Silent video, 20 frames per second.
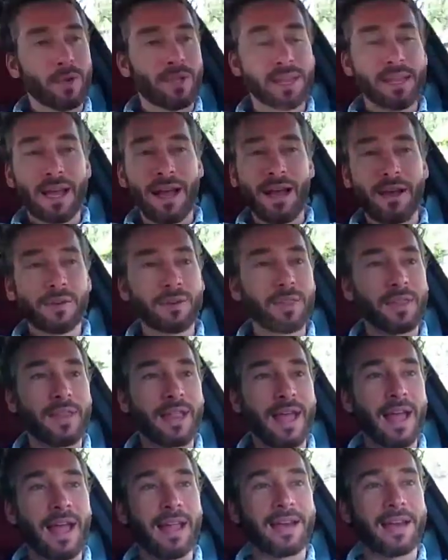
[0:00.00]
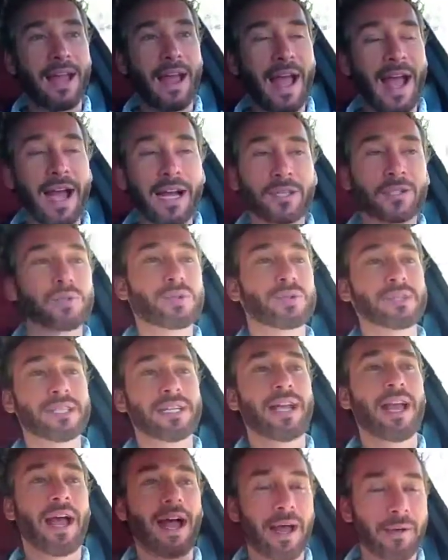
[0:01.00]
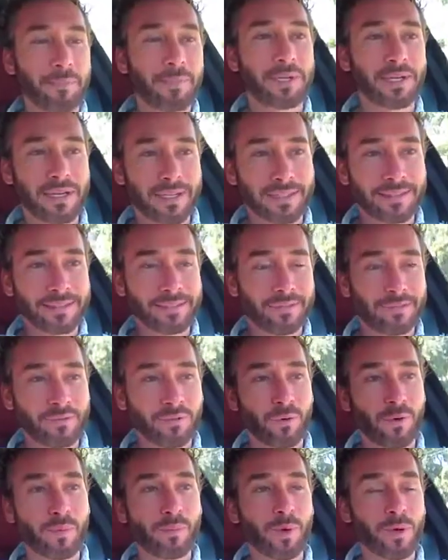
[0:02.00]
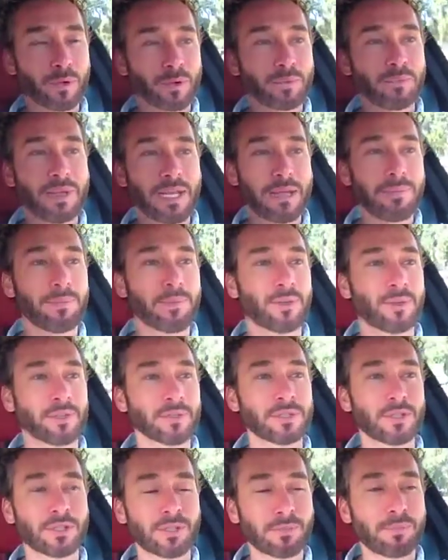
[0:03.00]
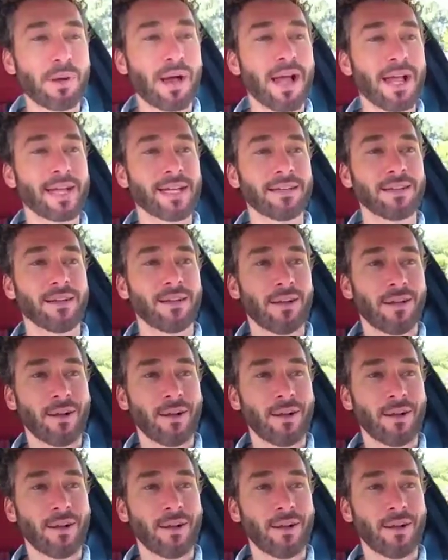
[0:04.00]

without that actually happening for most people, despite